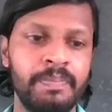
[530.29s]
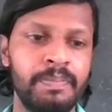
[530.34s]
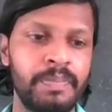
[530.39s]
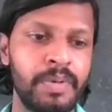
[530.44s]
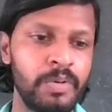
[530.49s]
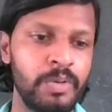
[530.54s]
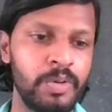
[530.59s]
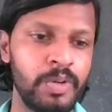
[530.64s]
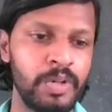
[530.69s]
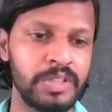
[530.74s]

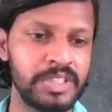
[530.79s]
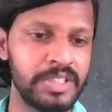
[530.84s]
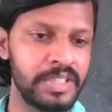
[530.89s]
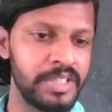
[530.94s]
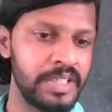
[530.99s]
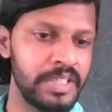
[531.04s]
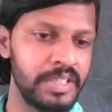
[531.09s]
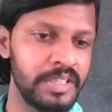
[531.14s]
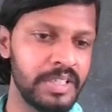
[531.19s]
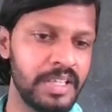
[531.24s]
Provoked
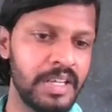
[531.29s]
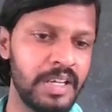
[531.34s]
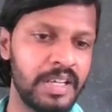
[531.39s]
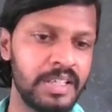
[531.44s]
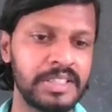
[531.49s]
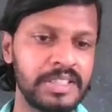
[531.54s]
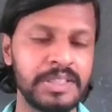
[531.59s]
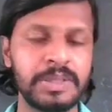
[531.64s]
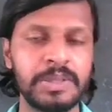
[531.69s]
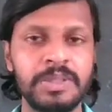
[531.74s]
here
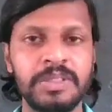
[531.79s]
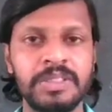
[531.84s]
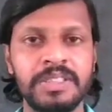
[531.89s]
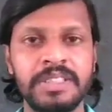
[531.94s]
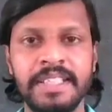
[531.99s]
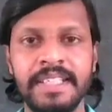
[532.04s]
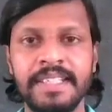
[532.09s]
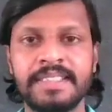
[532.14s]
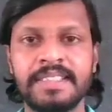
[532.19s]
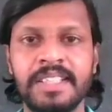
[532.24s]
caused to
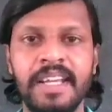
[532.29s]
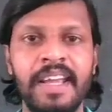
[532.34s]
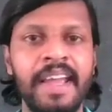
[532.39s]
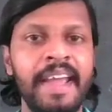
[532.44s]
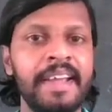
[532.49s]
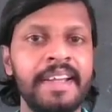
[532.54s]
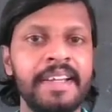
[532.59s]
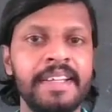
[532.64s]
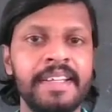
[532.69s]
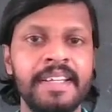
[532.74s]
get
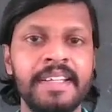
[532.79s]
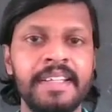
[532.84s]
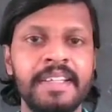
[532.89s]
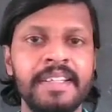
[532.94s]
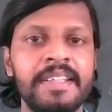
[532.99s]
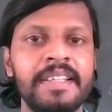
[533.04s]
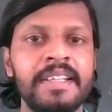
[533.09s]
angry.